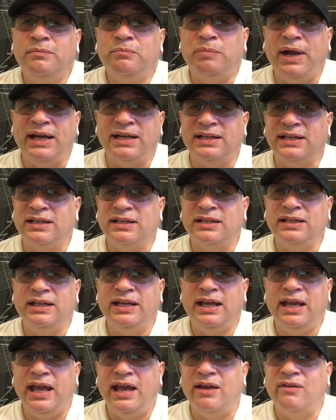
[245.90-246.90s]

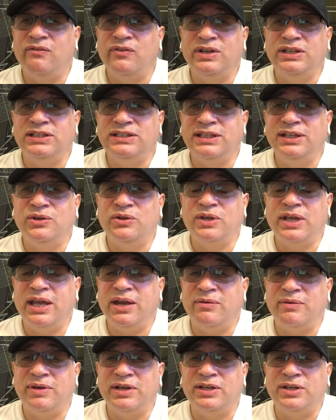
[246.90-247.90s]
Practically every single
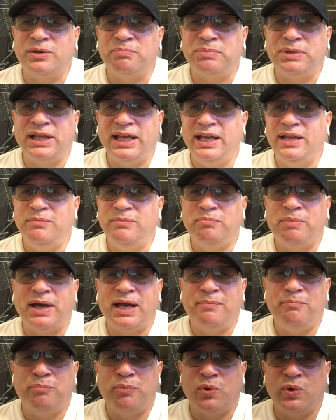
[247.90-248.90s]
character played
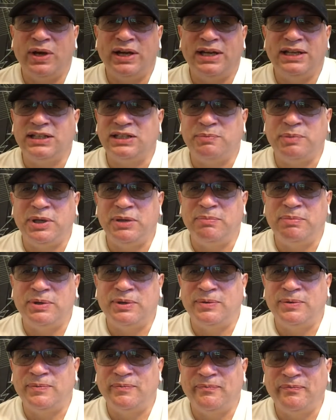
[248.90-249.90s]
by British
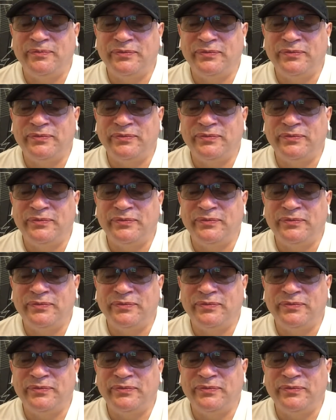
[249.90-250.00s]
people.